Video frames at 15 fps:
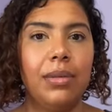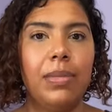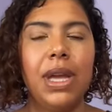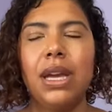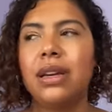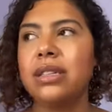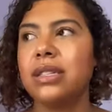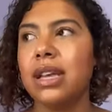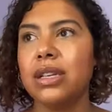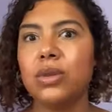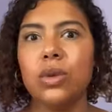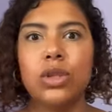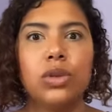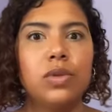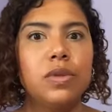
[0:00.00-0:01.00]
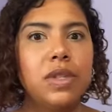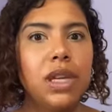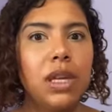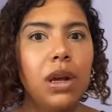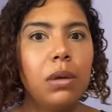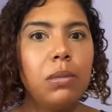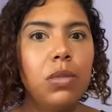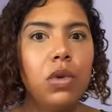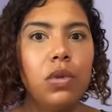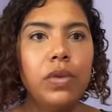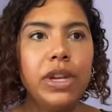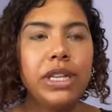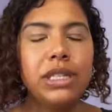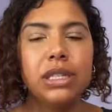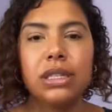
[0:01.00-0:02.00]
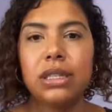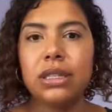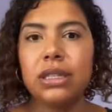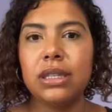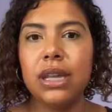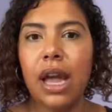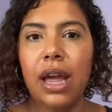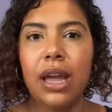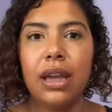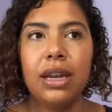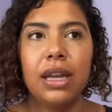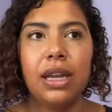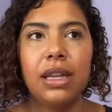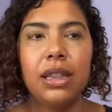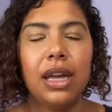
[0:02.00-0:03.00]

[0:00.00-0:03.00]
Because that's what you've seen on movies and society.